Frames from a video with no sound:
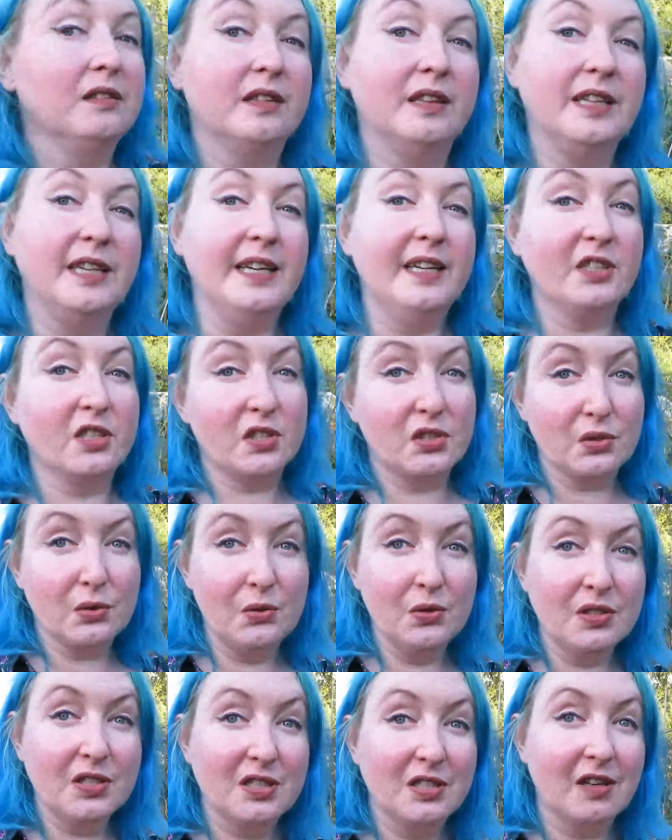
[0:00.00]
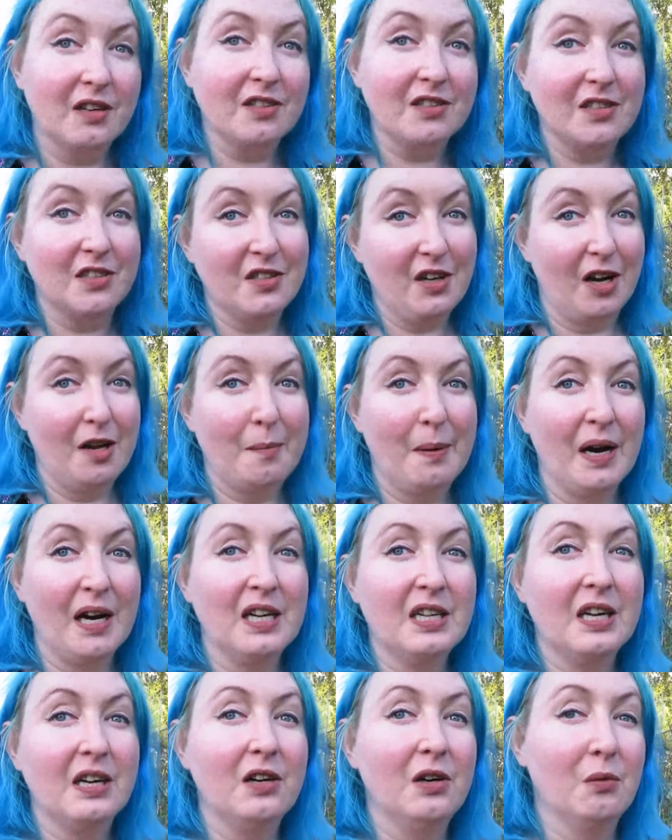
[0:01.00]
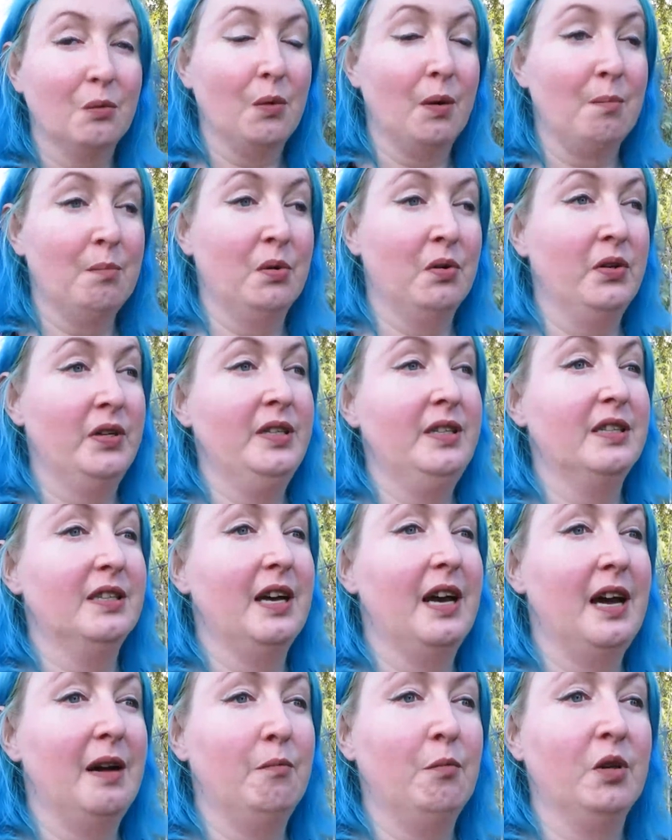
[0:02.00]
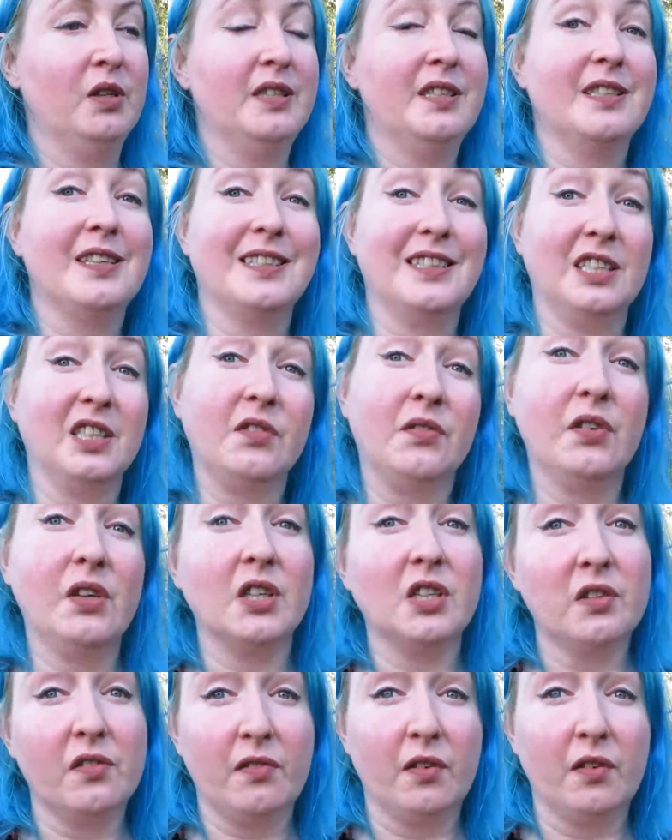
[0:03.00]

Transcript: The stalks start to die back at one point when it has its first